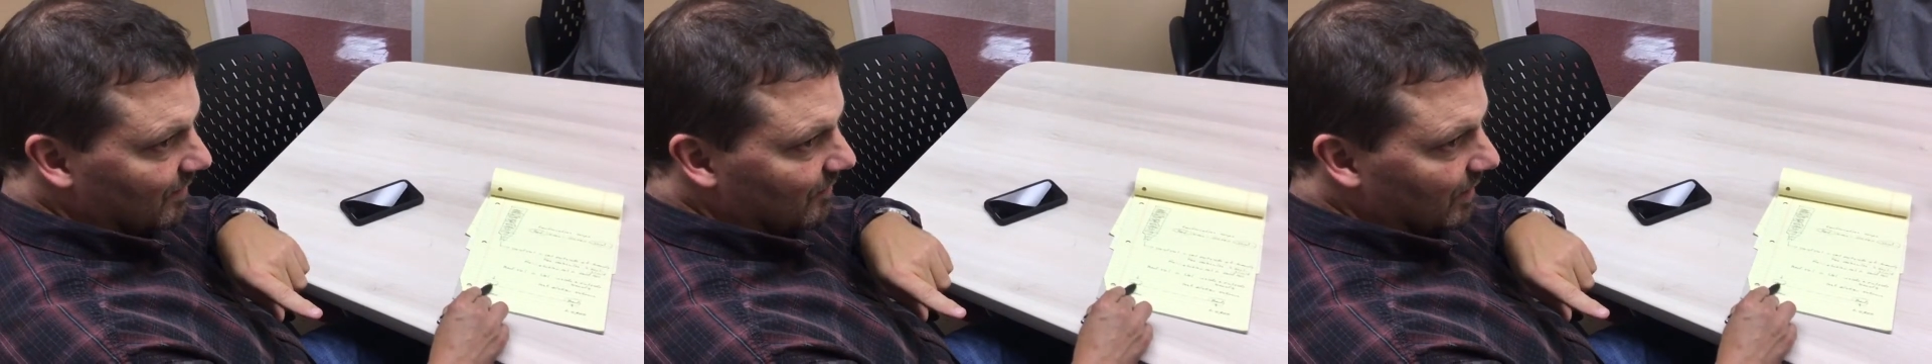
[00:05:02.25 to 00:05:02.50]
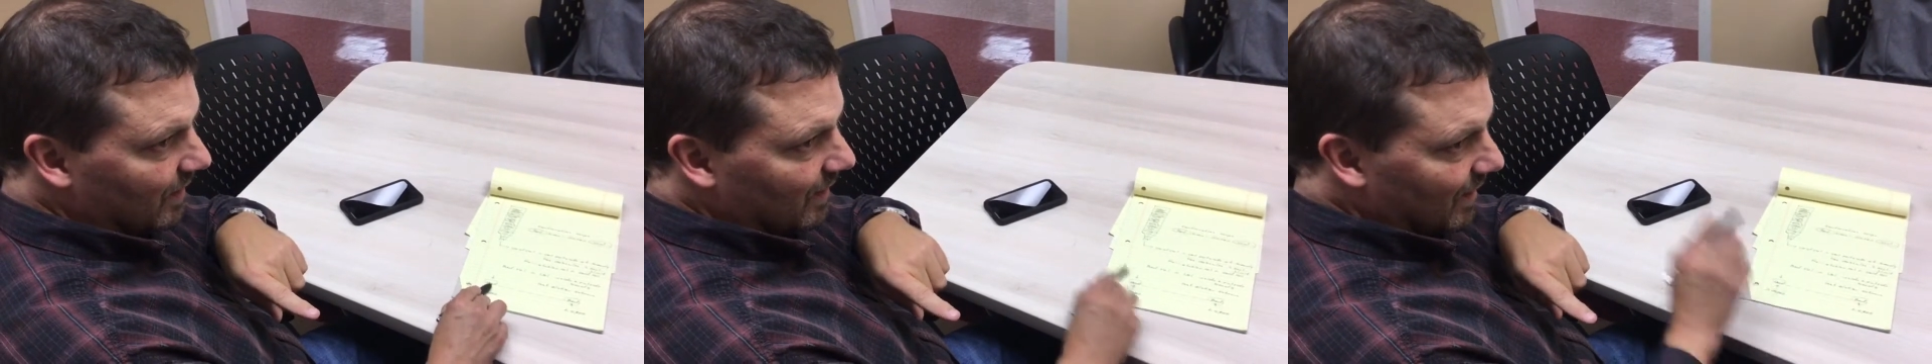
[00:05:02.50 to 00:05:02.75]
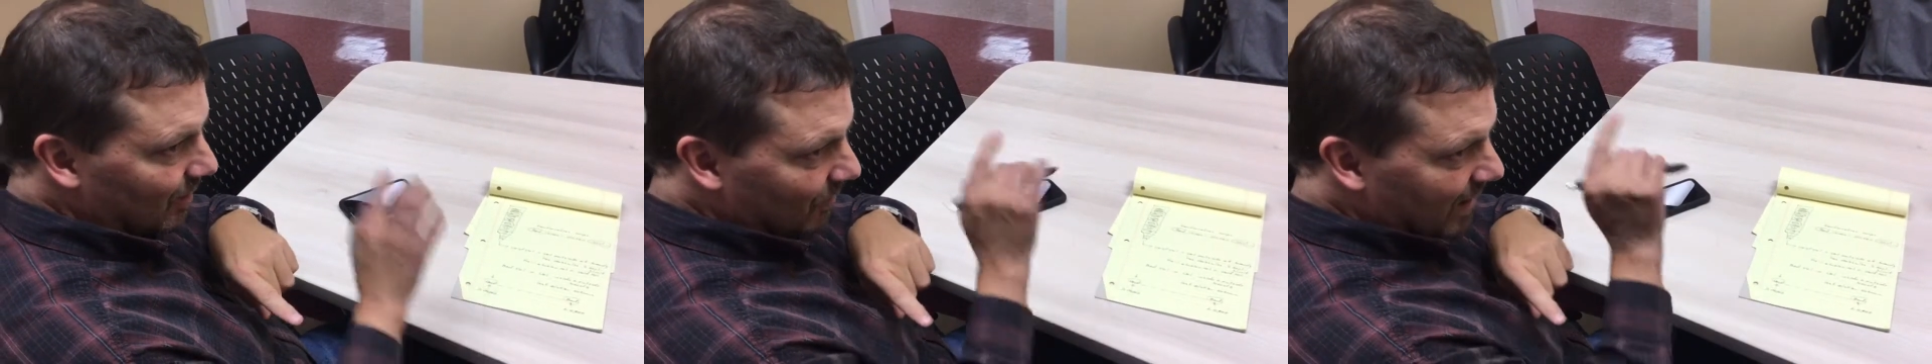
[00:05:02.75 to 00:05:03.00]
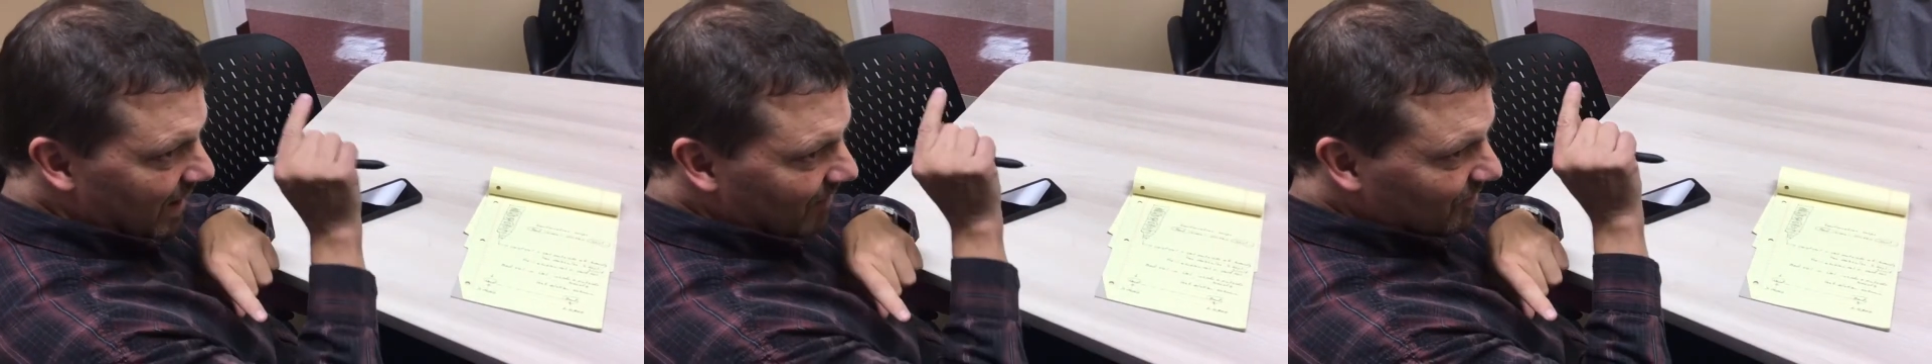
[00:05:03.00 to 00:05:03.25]
right, it would
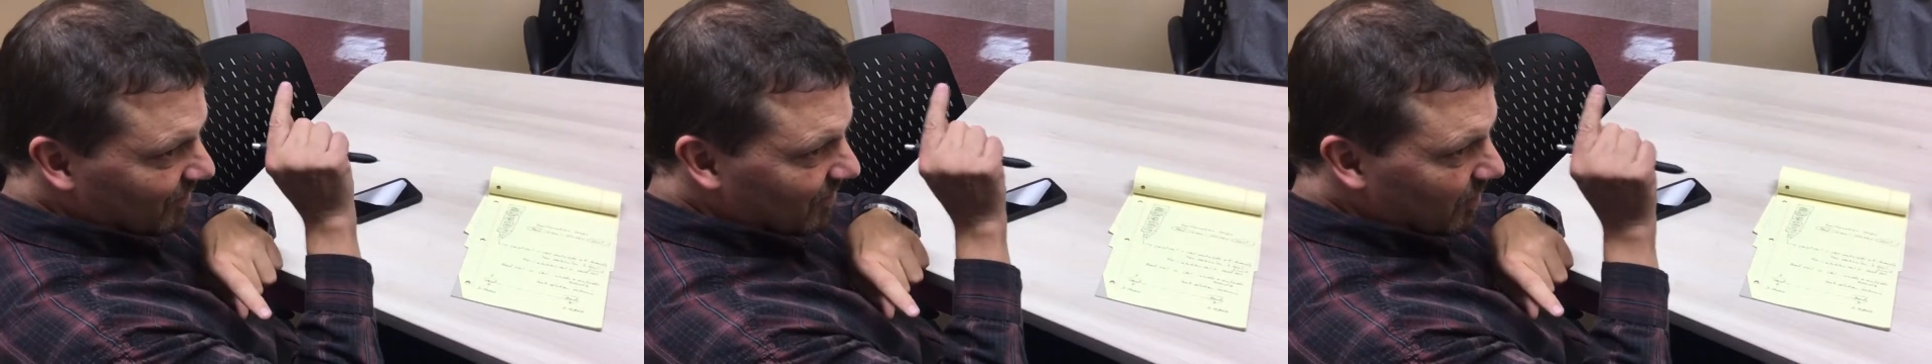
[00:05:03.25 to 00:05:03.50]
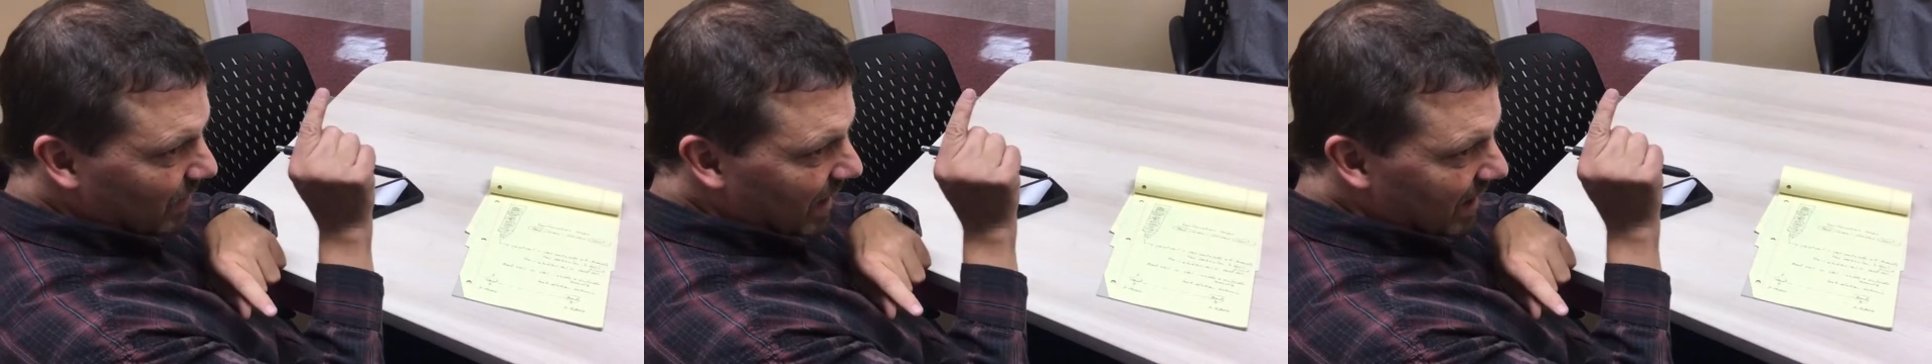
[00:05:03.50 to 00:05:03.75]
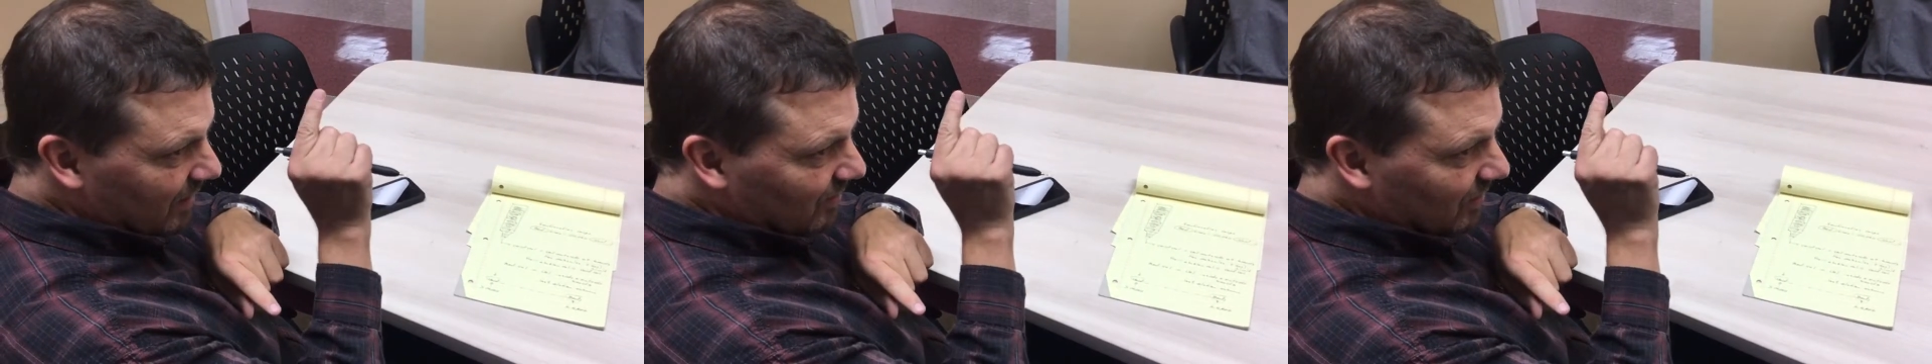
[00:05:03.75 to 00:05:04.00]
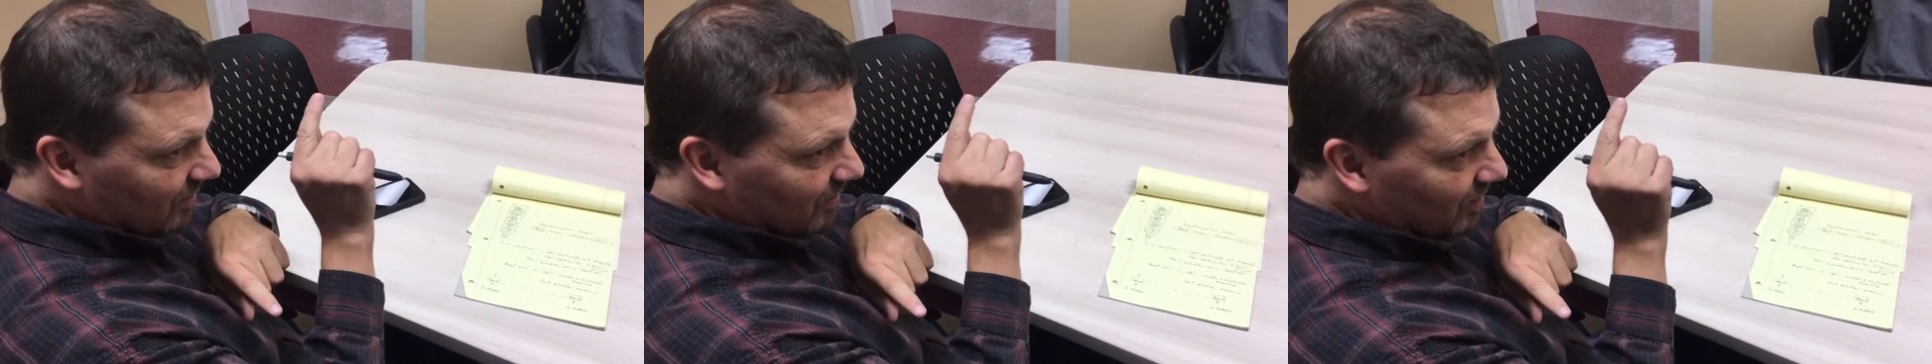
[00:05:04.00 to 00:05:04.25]
have some access